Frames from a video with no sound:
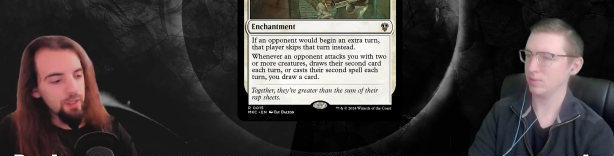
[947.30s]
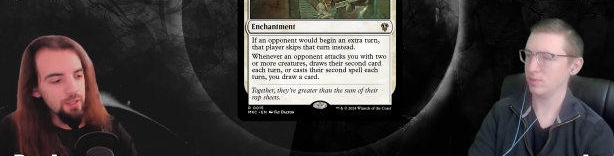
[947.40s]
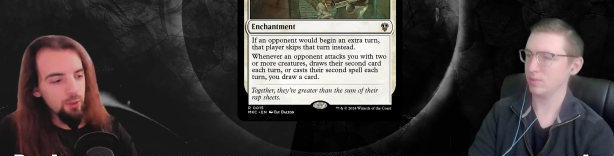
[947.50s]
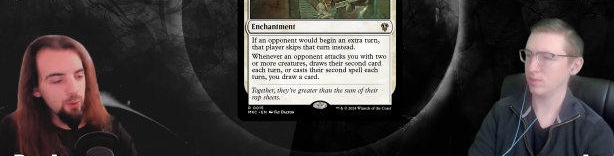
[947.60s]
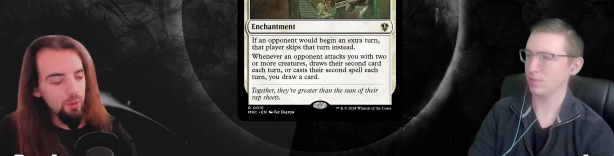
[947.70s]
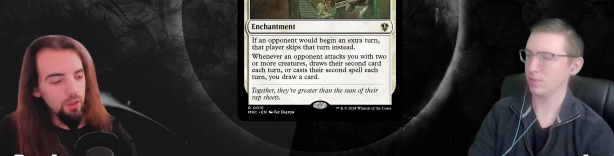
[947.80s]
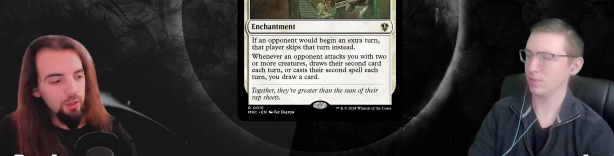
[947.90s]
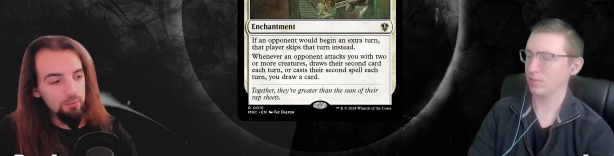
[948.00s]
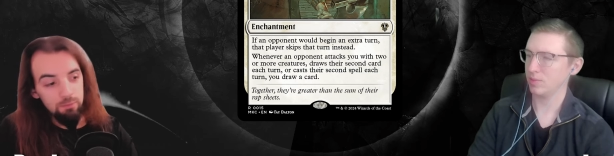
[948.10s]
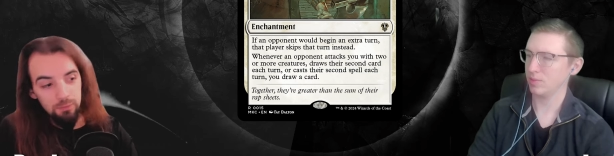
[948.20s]
Speaker 1: So, uh,
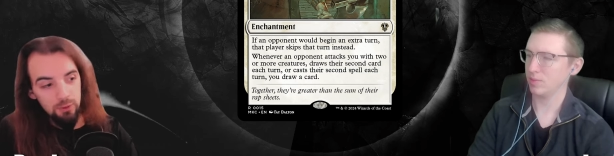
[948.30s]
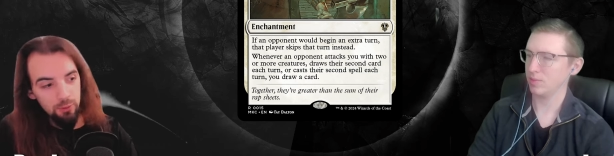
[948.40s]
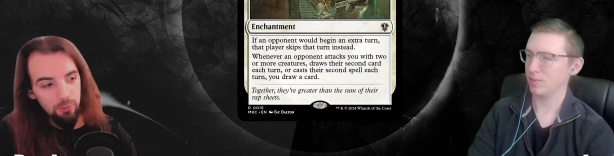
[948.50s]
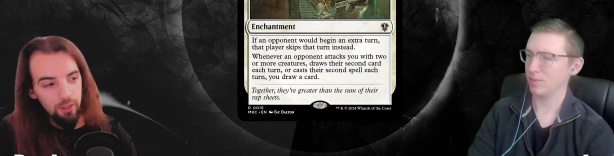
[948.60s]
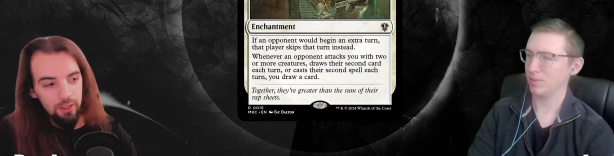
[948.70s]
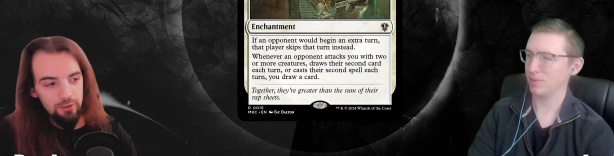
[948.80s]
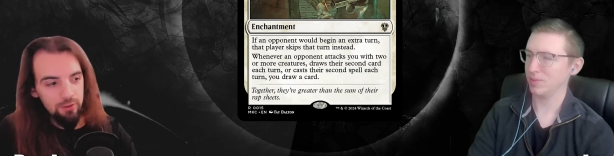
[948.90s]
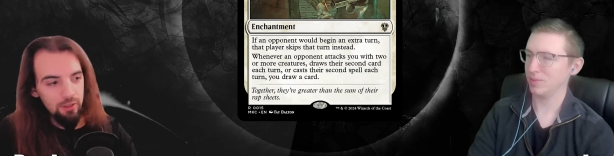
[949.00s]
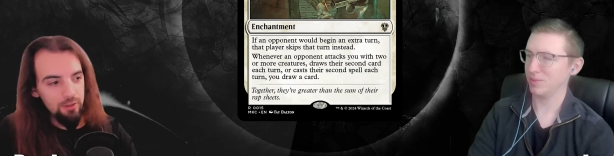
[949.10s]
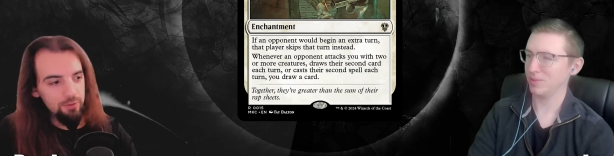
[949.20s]
goodbye extra
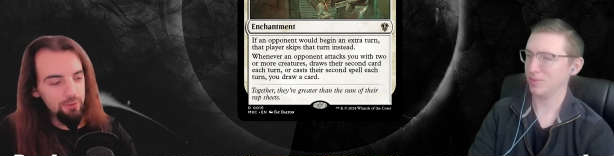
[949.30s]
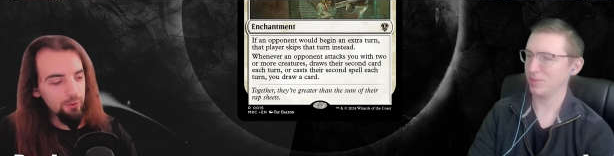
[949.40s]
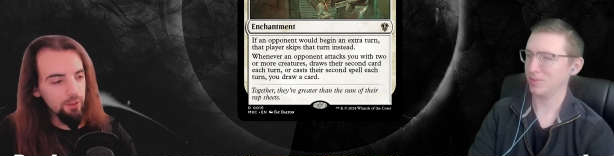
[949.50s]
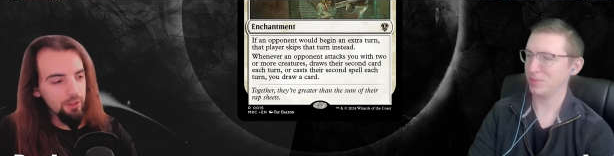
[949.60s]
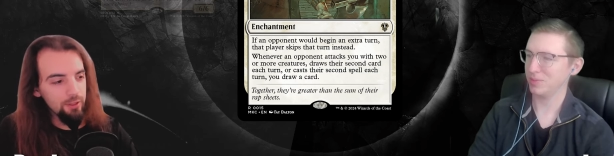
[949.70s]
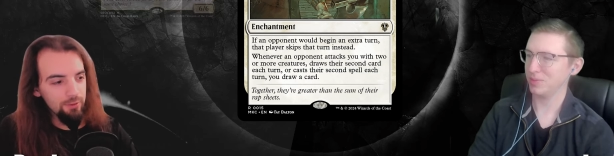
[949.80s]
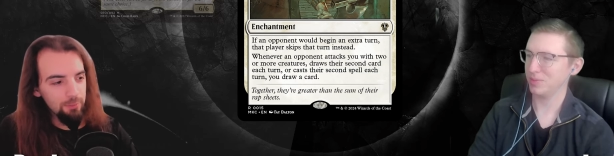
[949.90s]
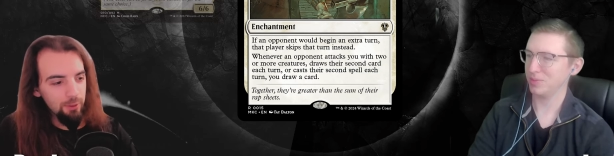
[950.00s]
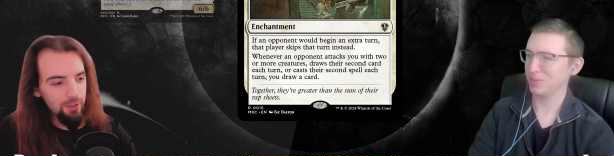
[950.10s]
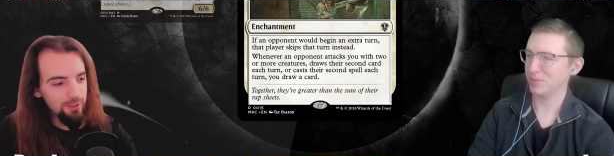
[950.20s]
turns for uh,
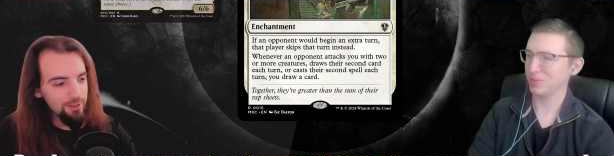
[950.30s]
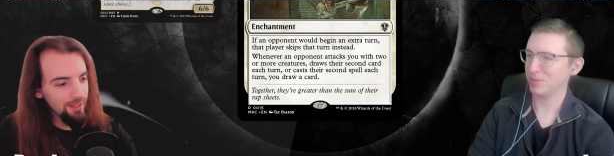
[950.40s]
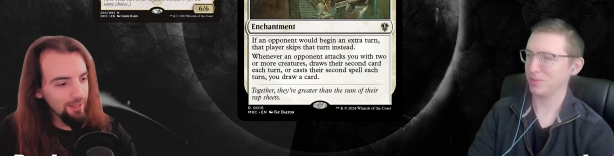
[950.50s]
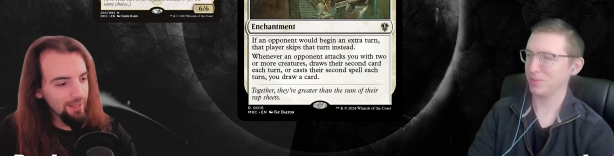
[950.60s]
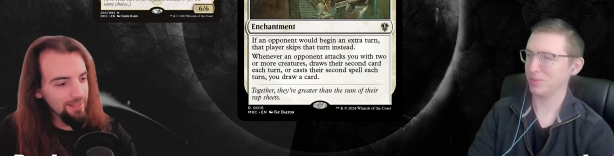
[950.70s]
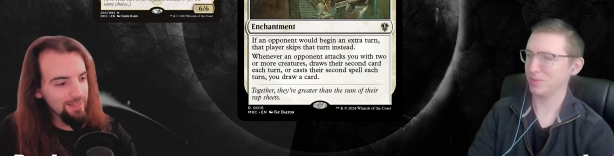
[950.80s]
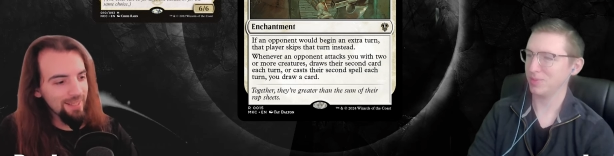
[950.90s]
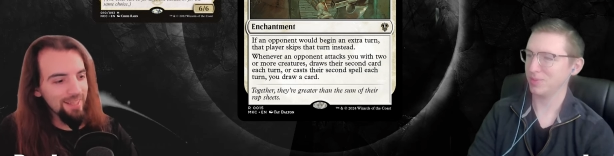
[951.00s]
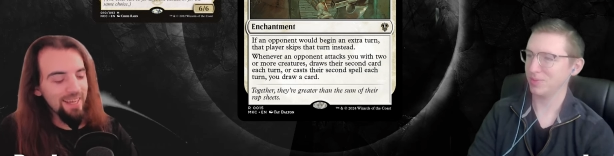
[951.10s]
players, I guess.